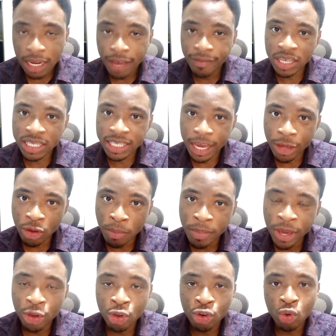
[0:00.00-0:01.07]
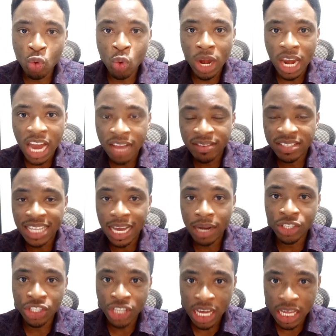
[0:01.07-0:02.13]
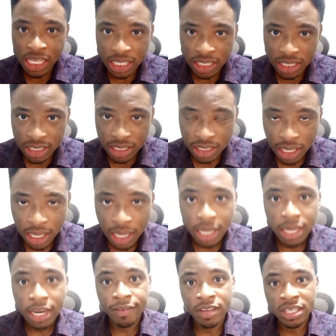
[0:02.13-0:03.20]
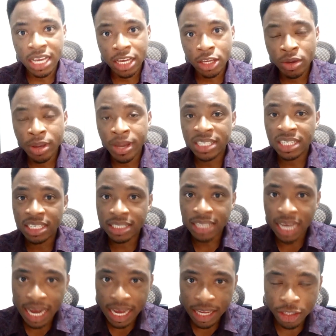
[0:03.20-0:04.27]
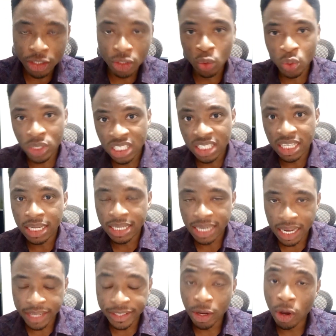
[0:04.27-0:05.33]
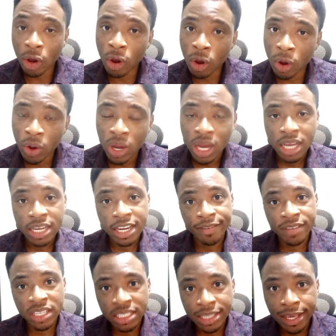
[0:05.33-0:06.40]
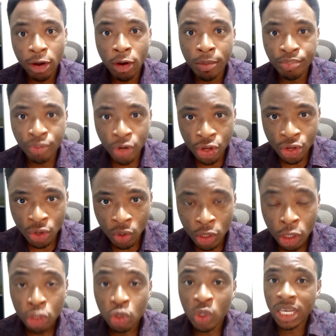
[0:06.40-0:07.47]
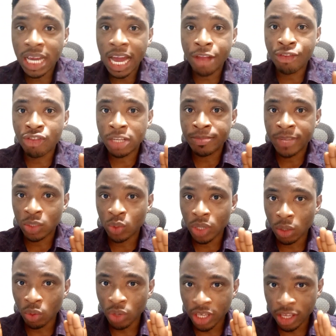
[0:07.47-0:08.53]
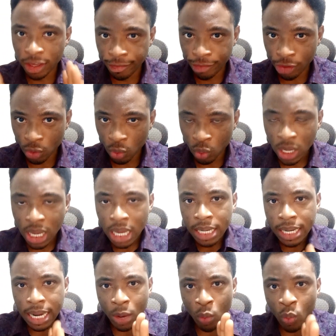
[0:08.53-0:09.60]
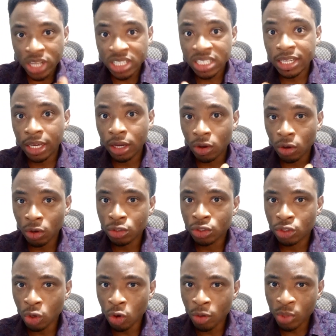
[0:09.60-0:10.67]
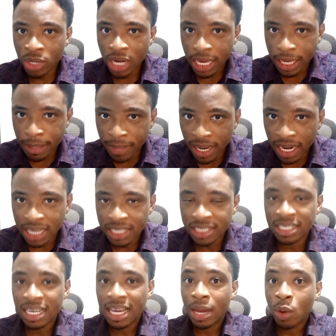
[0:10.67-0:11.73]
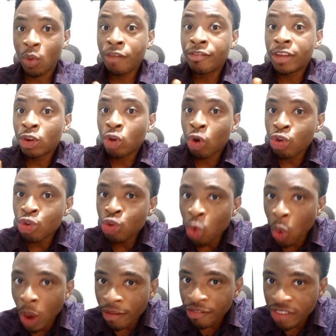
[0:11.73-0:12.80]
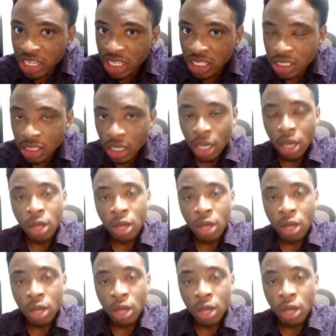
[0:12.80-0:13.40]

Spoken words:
They feel tell you make you do lifestyle changes. They feel tell you exercise, do this and that. Or they feel say operation. So the kind of treatments where they will give you, now waiting they cause your hormonal imbalance, if they don't know and finish.